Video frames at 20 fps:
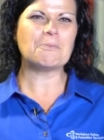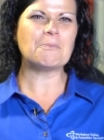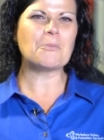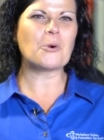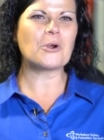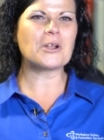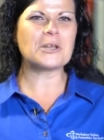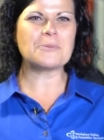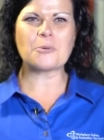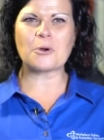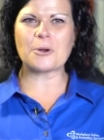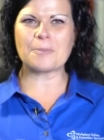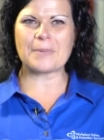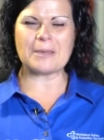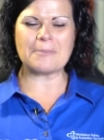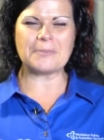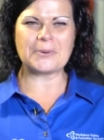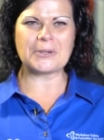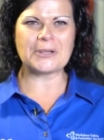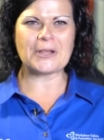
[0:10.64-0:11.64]
More and more
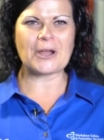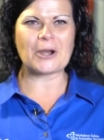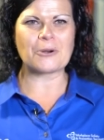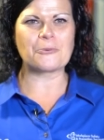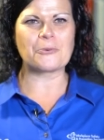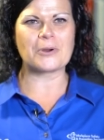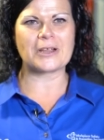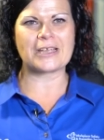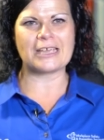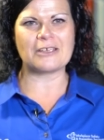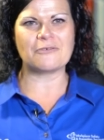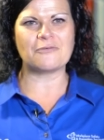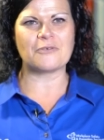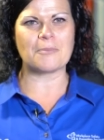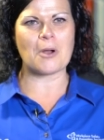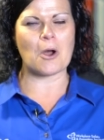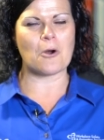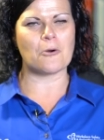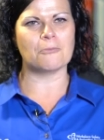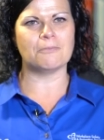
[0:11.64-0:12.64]
people are working
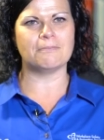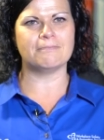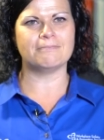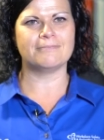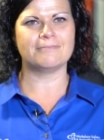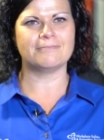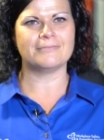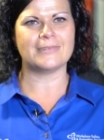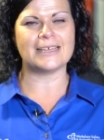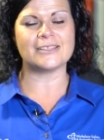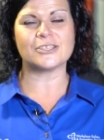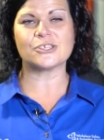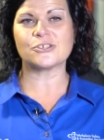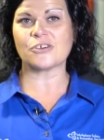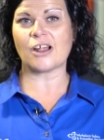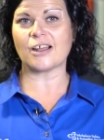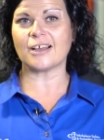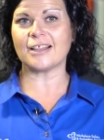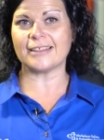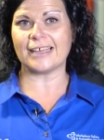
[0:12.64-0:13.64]
from home and
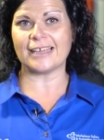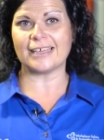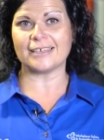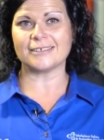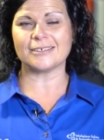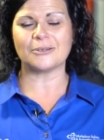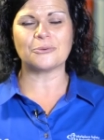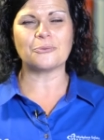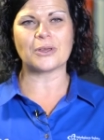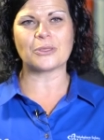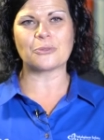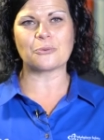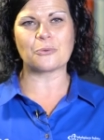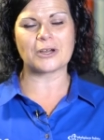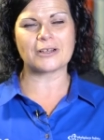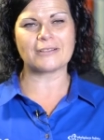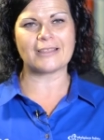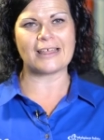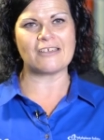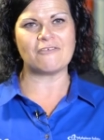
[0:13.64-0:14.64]
struggling with
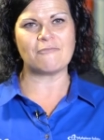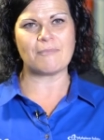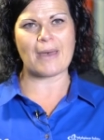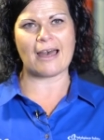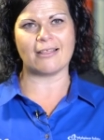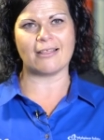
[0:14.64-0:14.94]
work-life